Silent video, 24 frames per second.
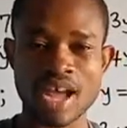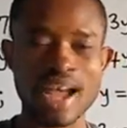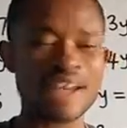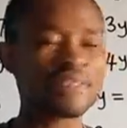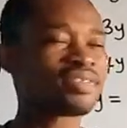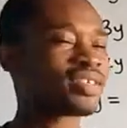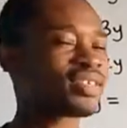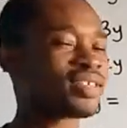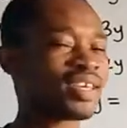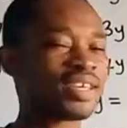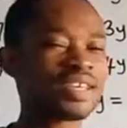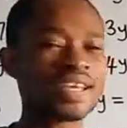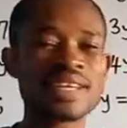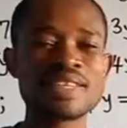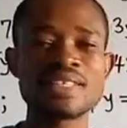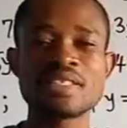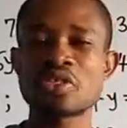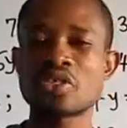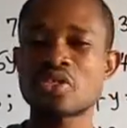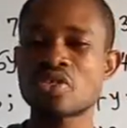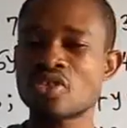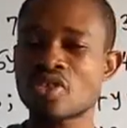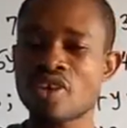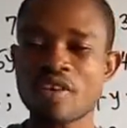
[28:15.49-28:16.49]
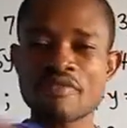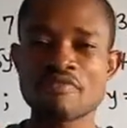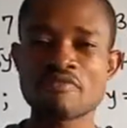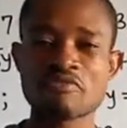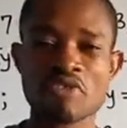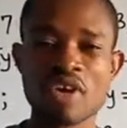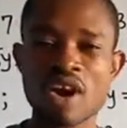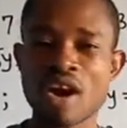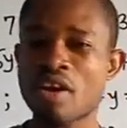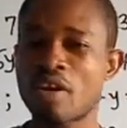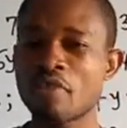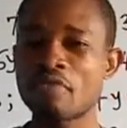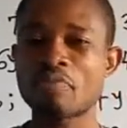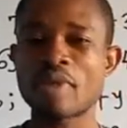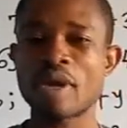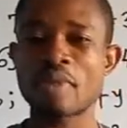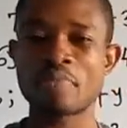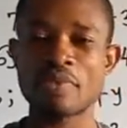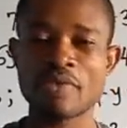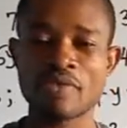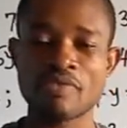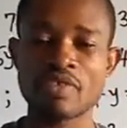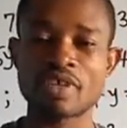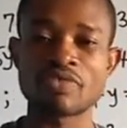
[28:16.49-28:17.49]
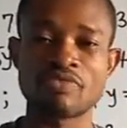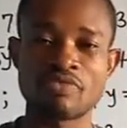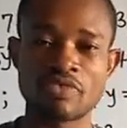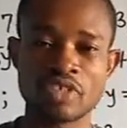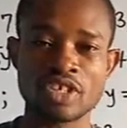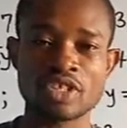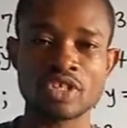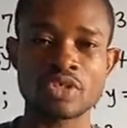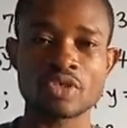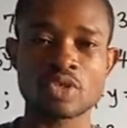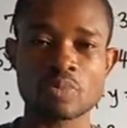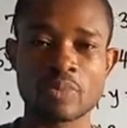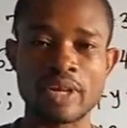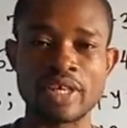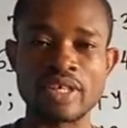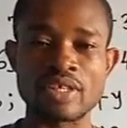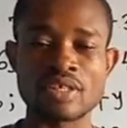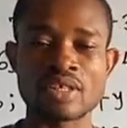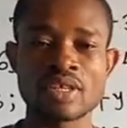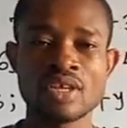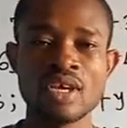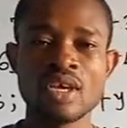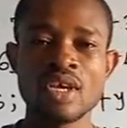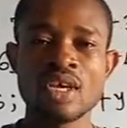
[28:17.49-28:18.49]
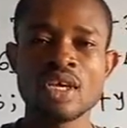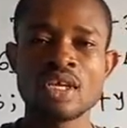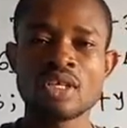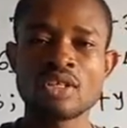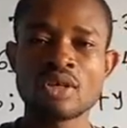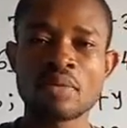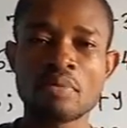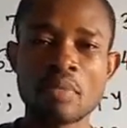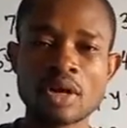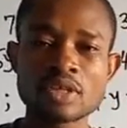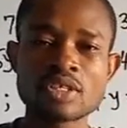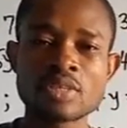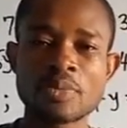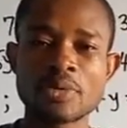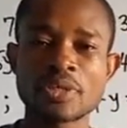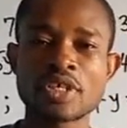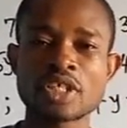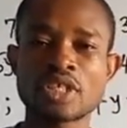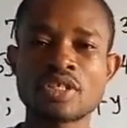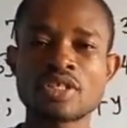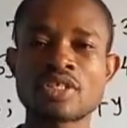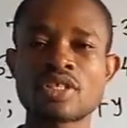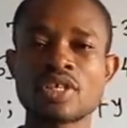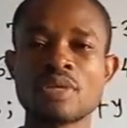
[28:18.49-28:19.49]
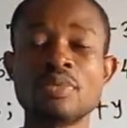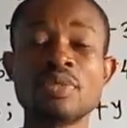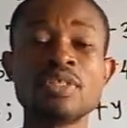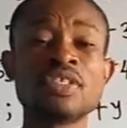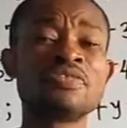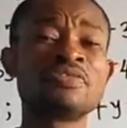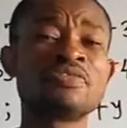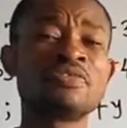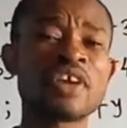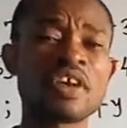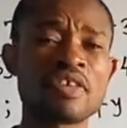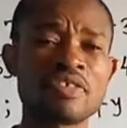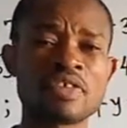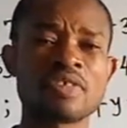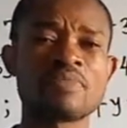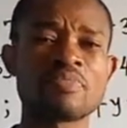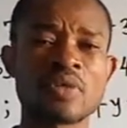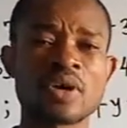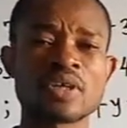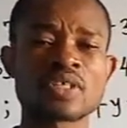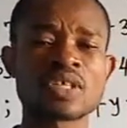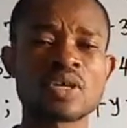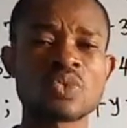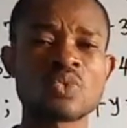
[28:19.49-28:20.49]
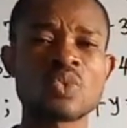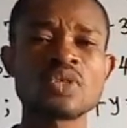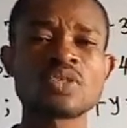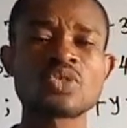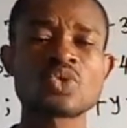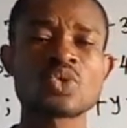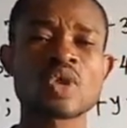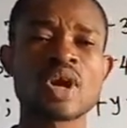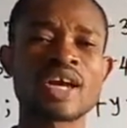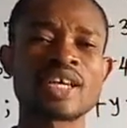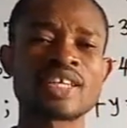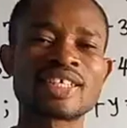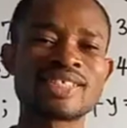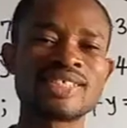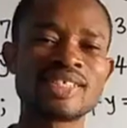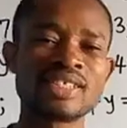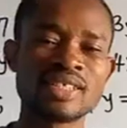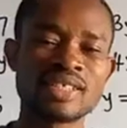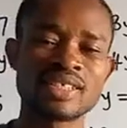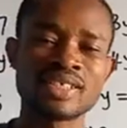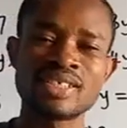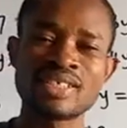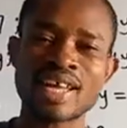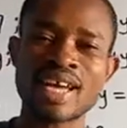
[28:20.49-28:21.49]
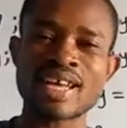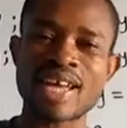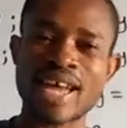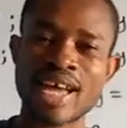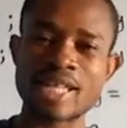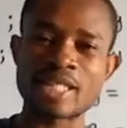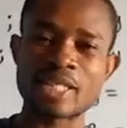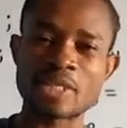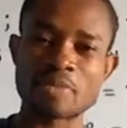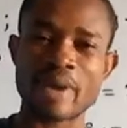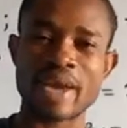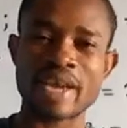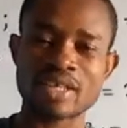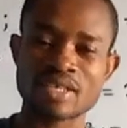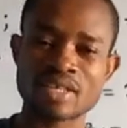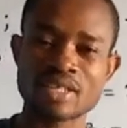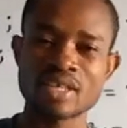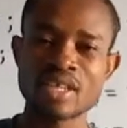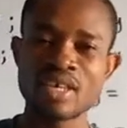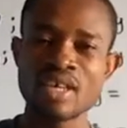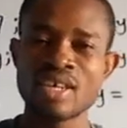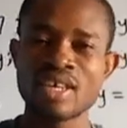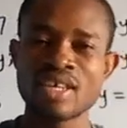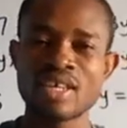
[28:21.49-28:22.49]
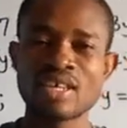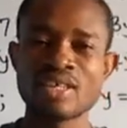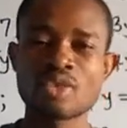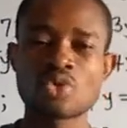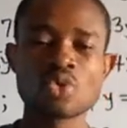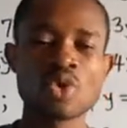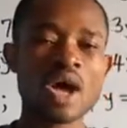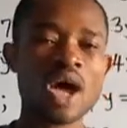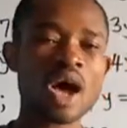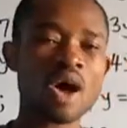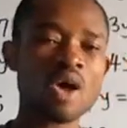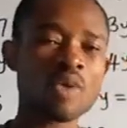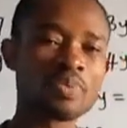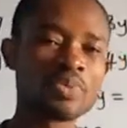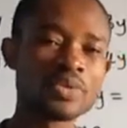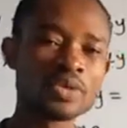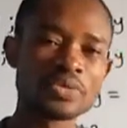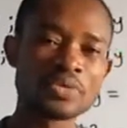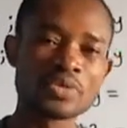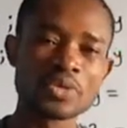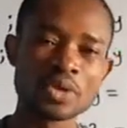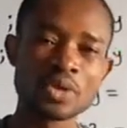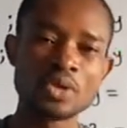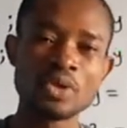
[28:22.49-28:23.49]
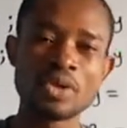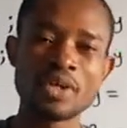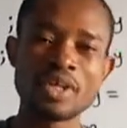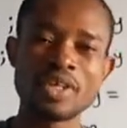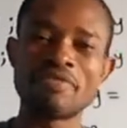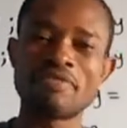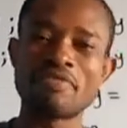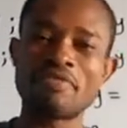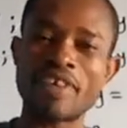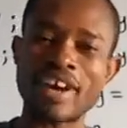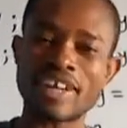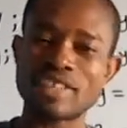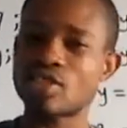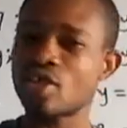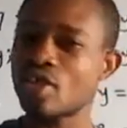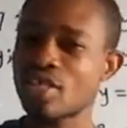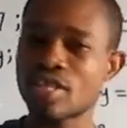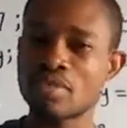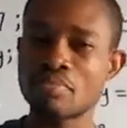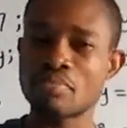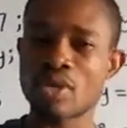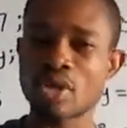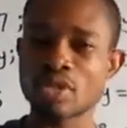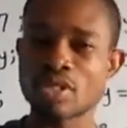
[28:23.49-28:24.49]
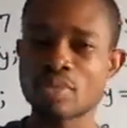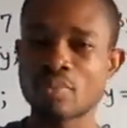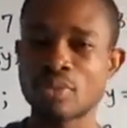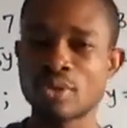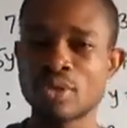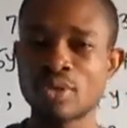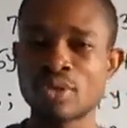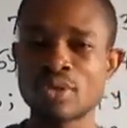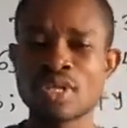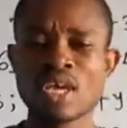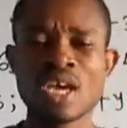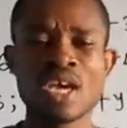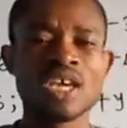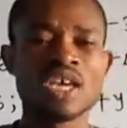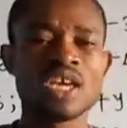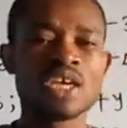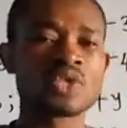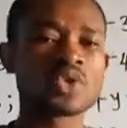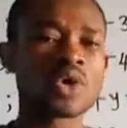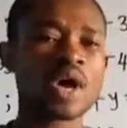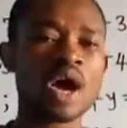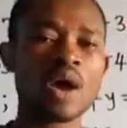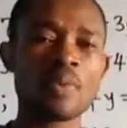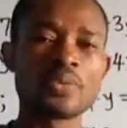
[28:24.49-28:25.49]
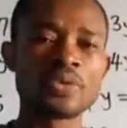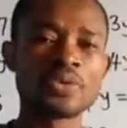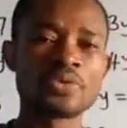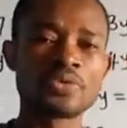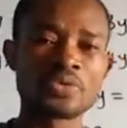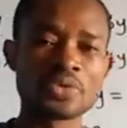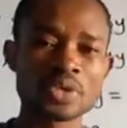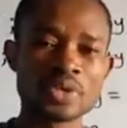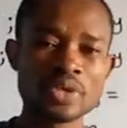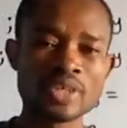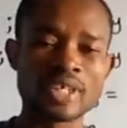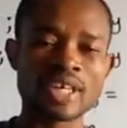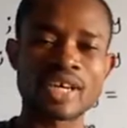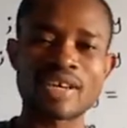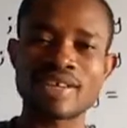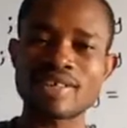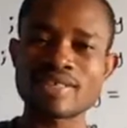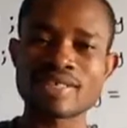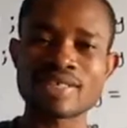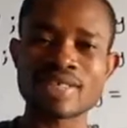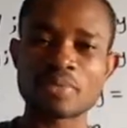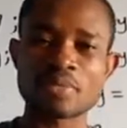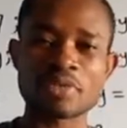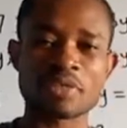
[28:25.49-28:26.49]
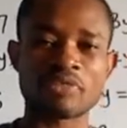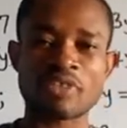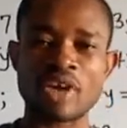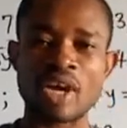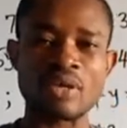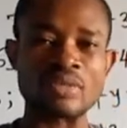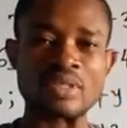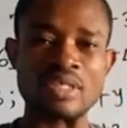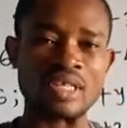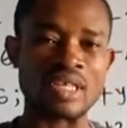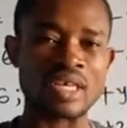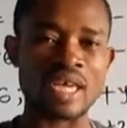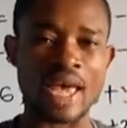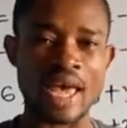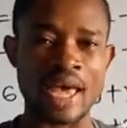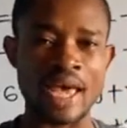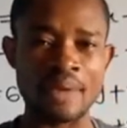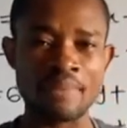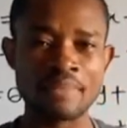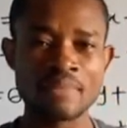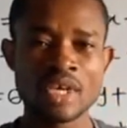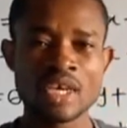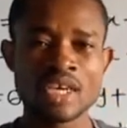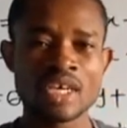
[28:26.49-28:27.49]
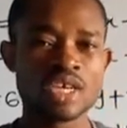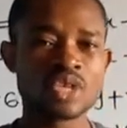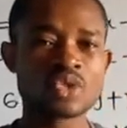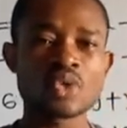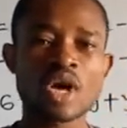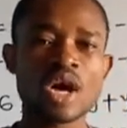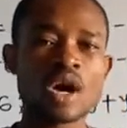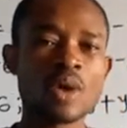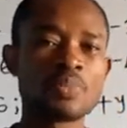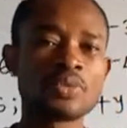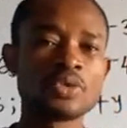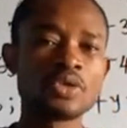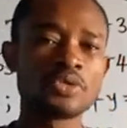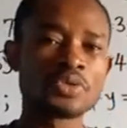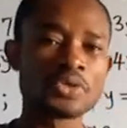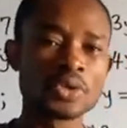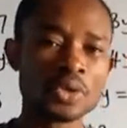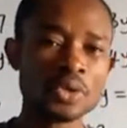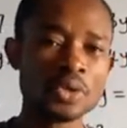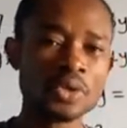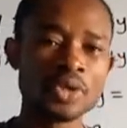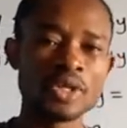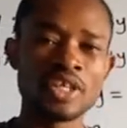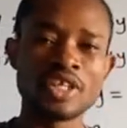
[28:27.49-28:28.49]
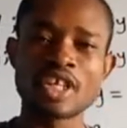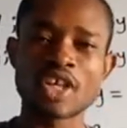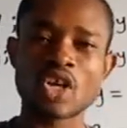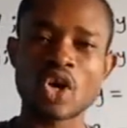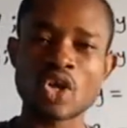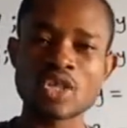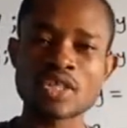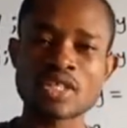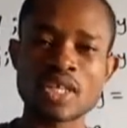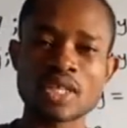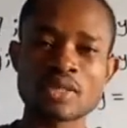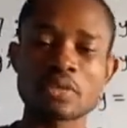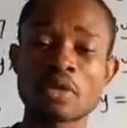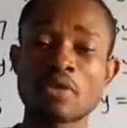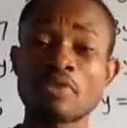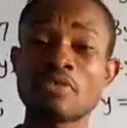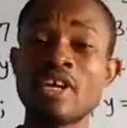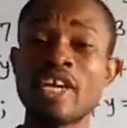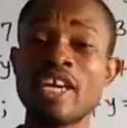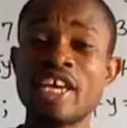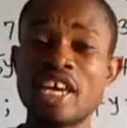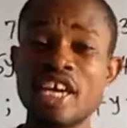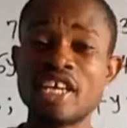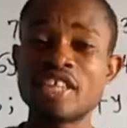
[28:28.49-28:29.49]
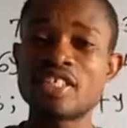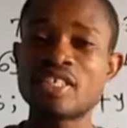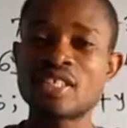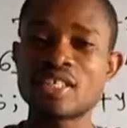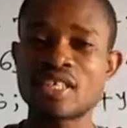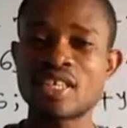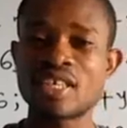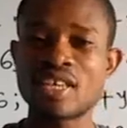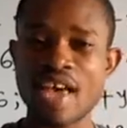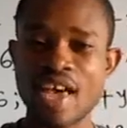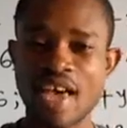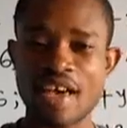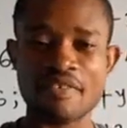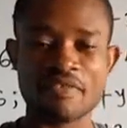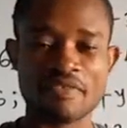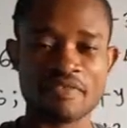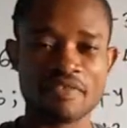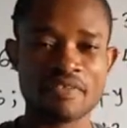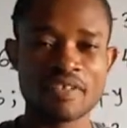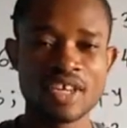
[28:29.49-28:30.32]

I've said that in several of my previous videos, please. Your multiplication table is very important. Once you are good in that aspect, it will help you through in factors and multiples. It will help you through in the concept of LCM. It will help you through in the concept of HCF.